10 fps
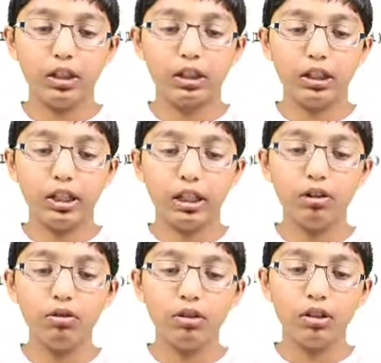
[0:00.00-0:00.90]
marks
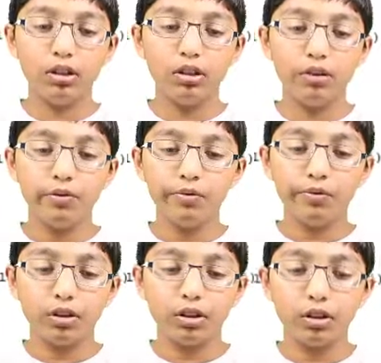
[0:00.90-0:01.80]
yellow,
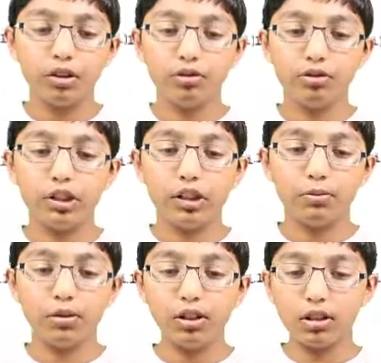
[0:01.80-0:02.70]
close
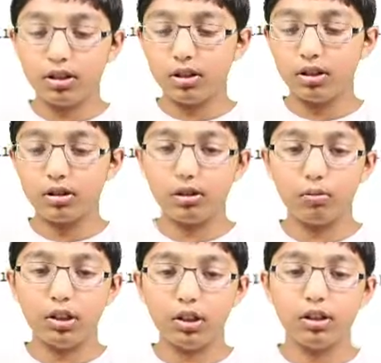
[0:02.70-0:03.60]
quotation marks,
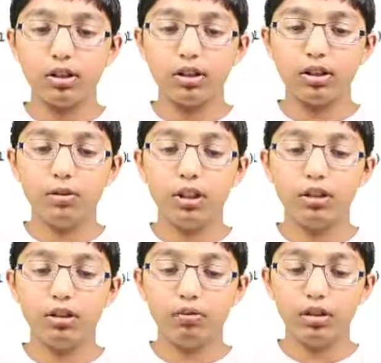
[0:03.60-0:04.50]
comma, I'm going to
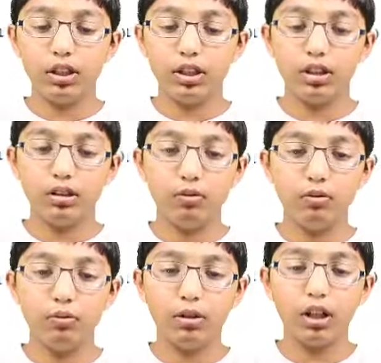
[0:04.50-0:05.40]
make the writing
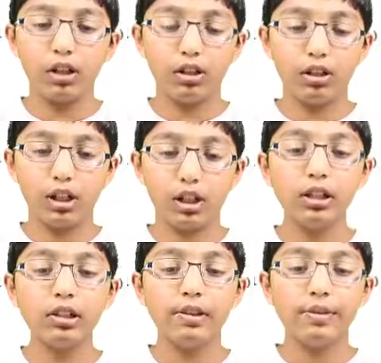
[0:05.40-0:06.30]
black
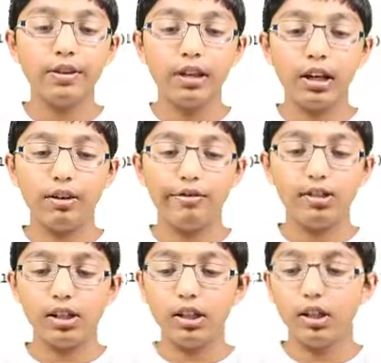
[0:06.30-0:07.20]
again,
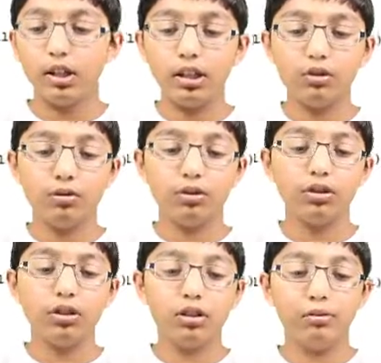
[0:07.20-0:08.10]
FG
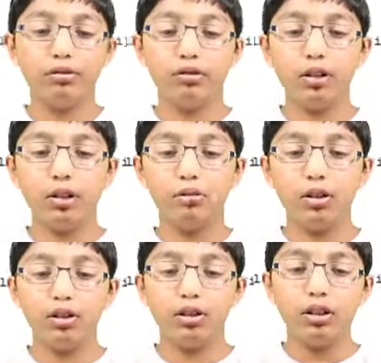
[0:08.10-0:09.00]
equals open quotation
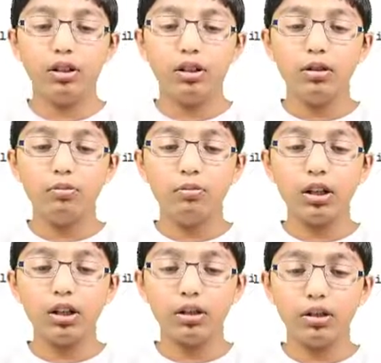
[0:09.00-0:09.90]
marks
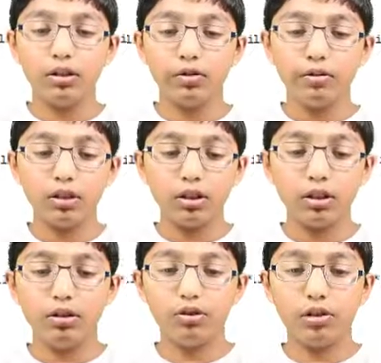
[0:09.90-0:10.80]
black,
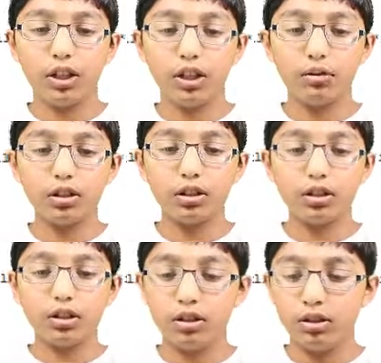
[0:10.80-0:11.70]
close quotation
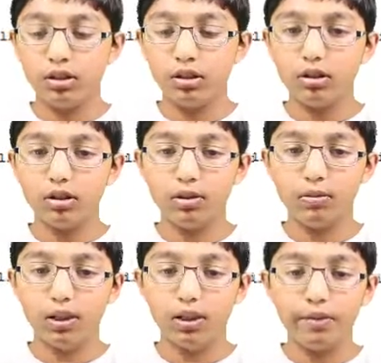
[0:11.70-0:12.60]
marks,
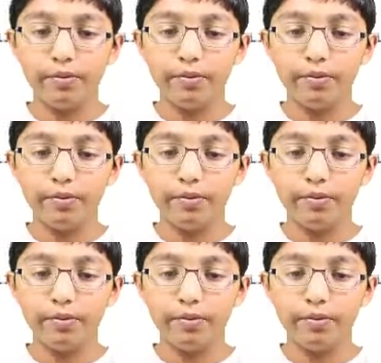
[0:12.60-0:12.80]
comma,